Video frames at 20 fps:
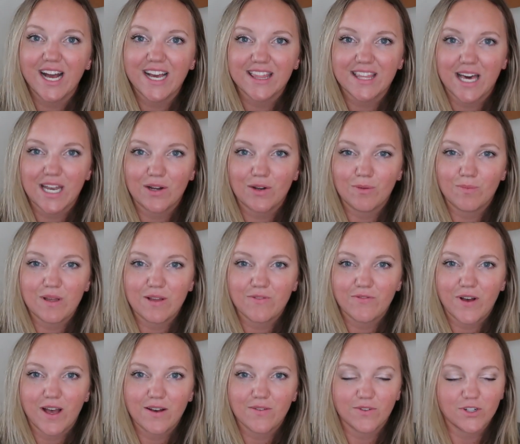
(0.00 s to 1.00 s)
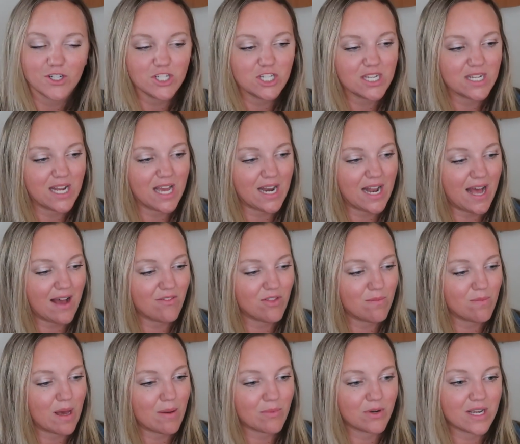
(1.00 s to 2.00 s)
I thought it would be fun for she and I to have
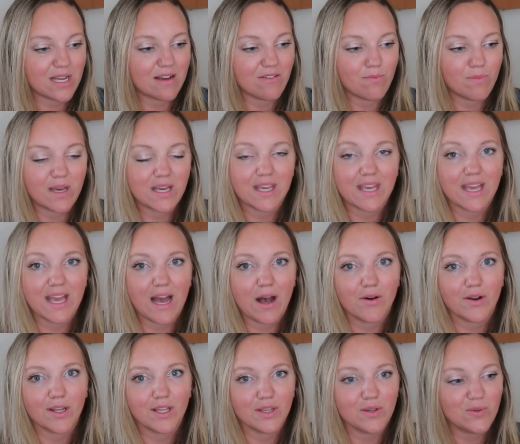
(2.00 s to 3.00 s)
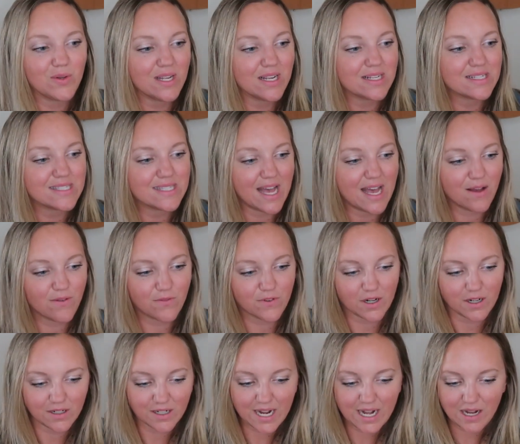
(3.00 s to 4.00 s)
the memory of picking out a unique set
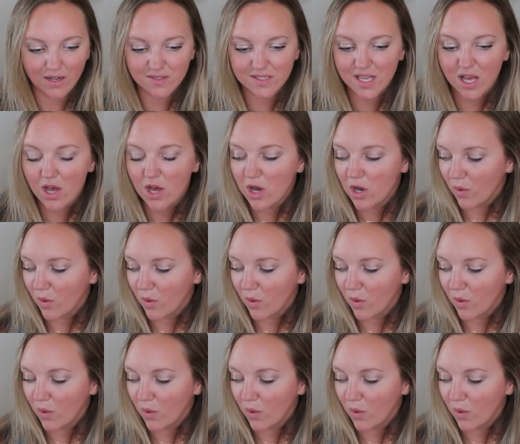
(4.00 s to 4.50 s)
for our house.